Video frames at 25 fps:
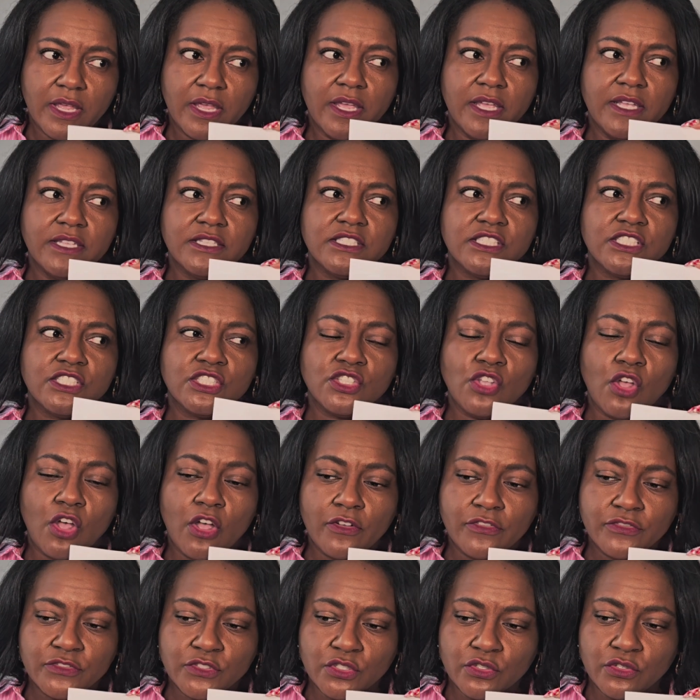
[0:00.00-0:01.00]
It's
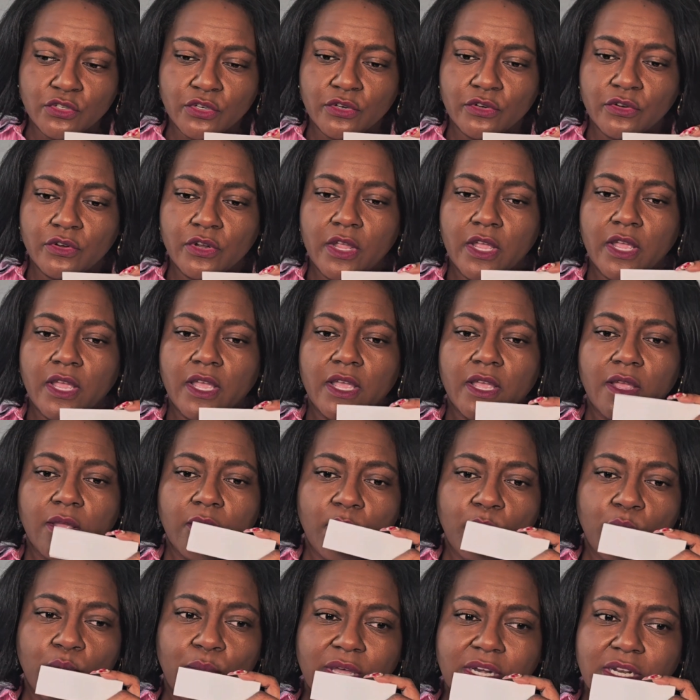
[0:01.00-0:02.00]
softer,
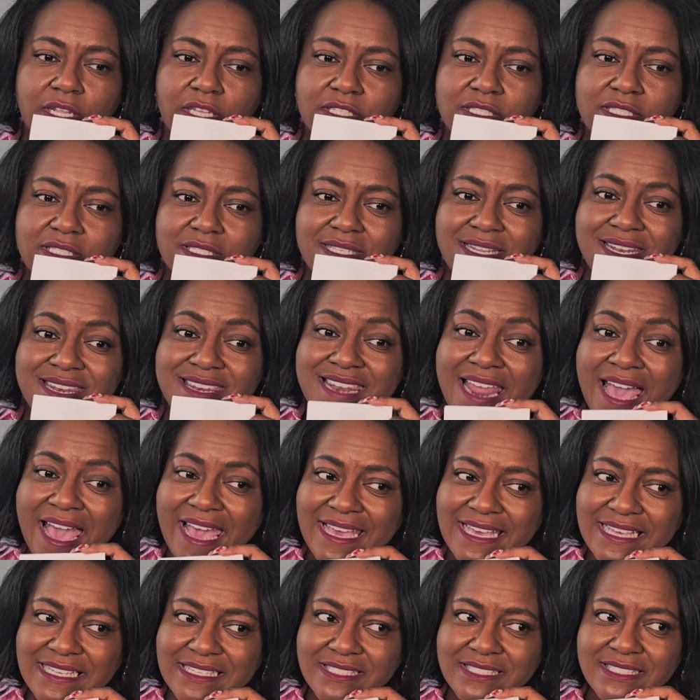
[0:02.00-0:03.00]
but it's
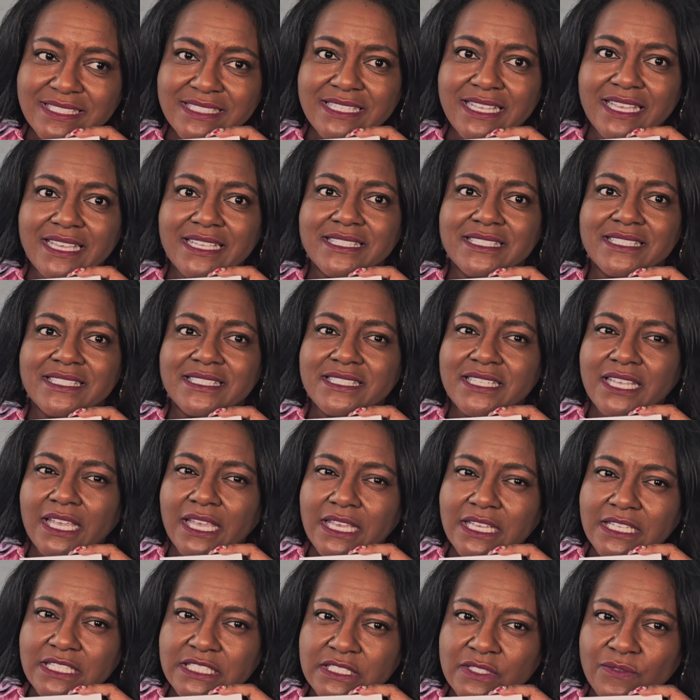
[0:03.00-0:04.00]
nice, it's
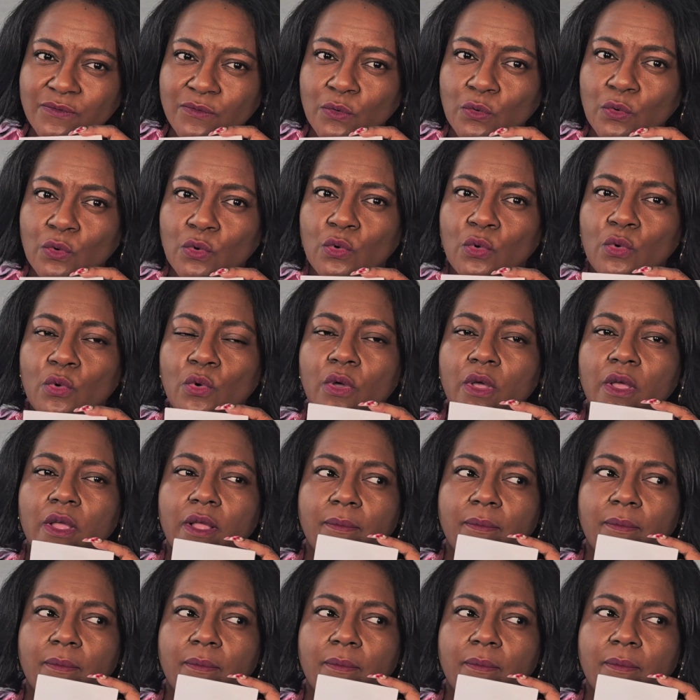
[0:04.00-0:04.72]
tasteful,